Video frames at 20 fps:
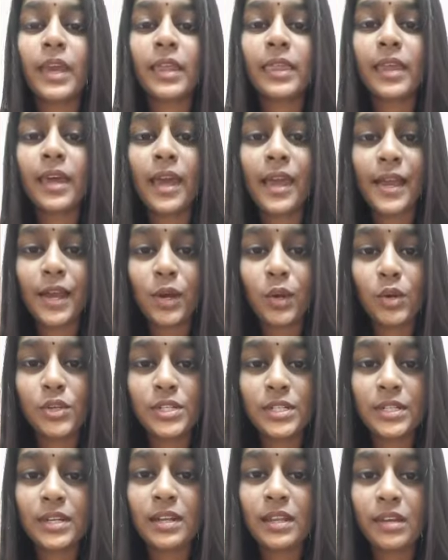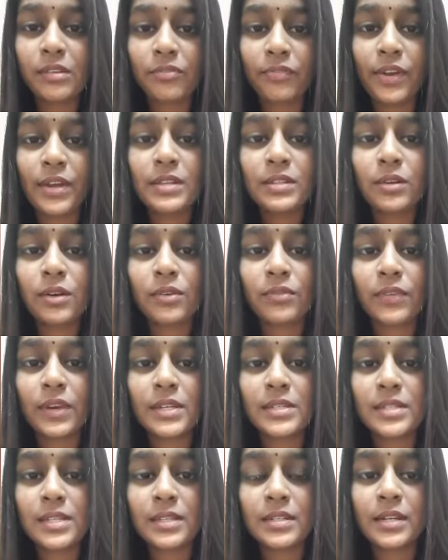The ecological effects of
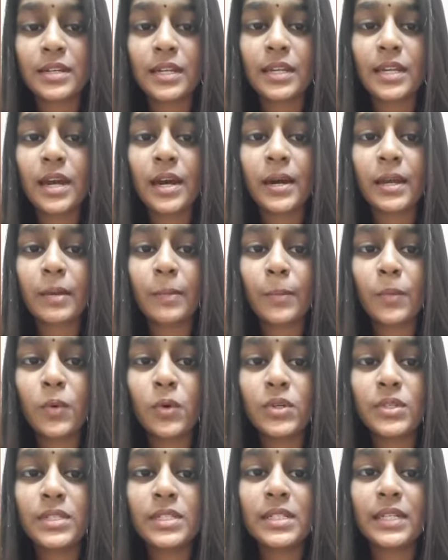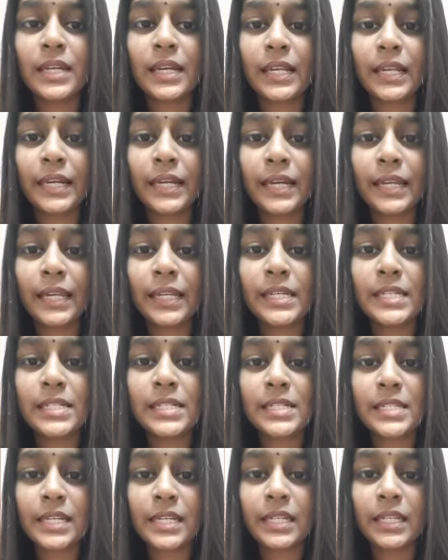acid rain are most clearly
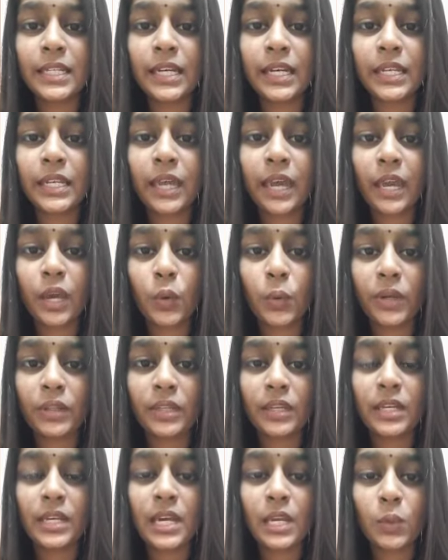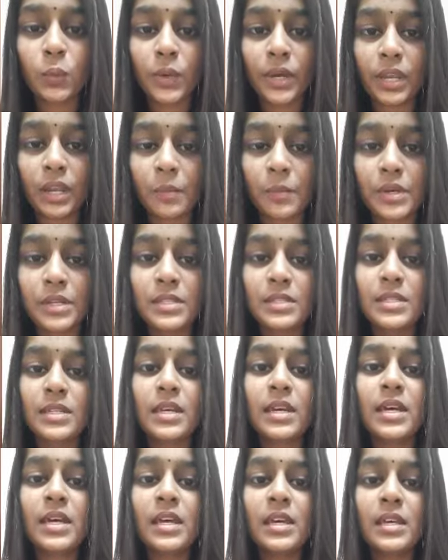seen in aquatic environments
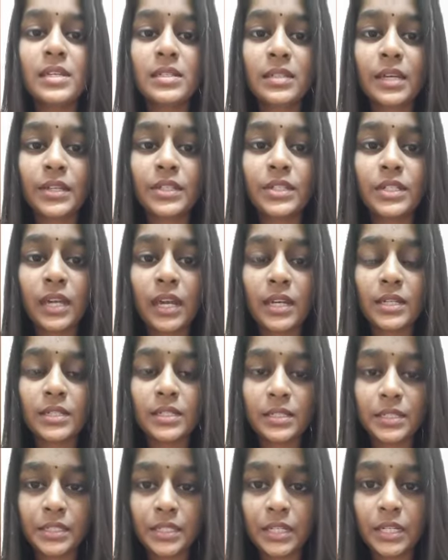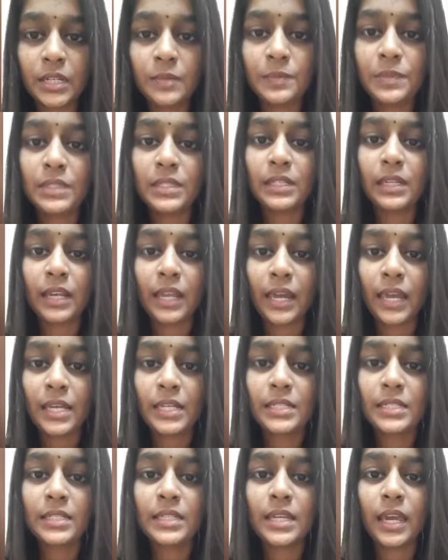such as streams,
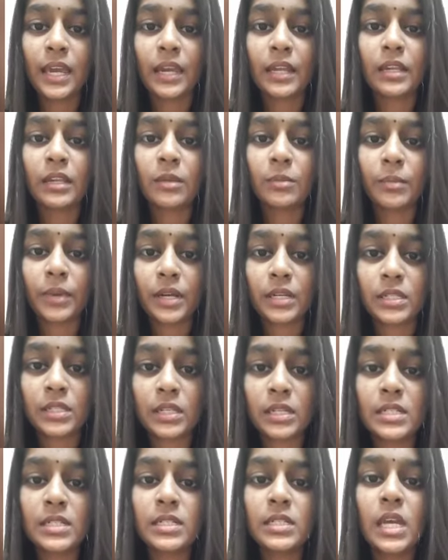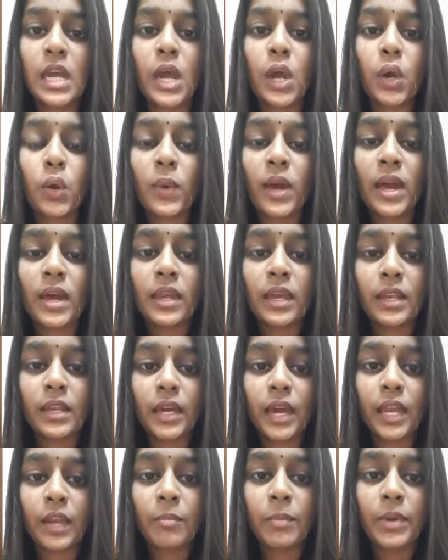lakes and marshes where it
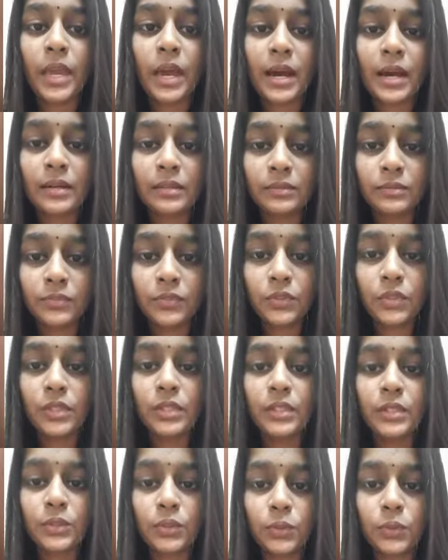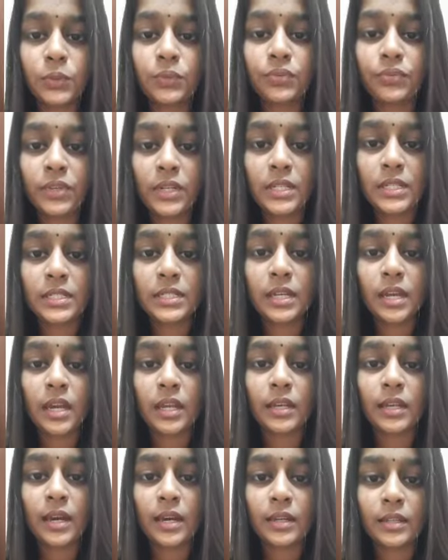can be harmful to fish
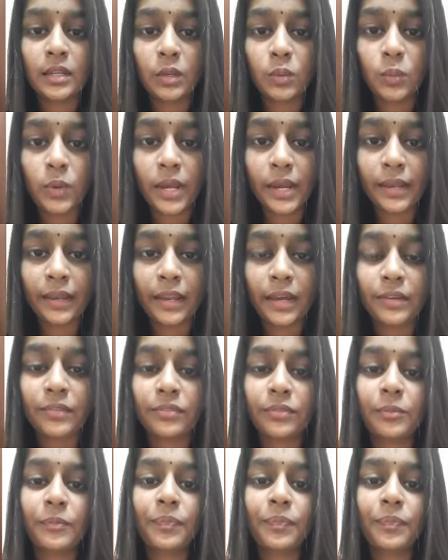and other wildlife.